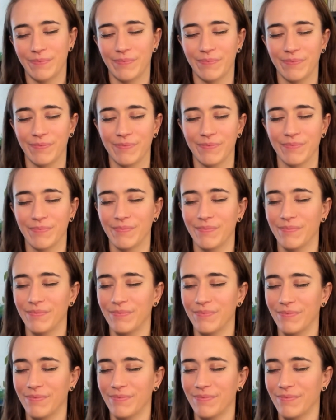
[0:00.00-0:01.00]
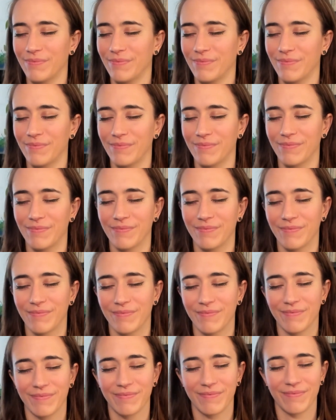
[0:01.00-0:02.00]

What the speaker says: No one is speaking in this clip.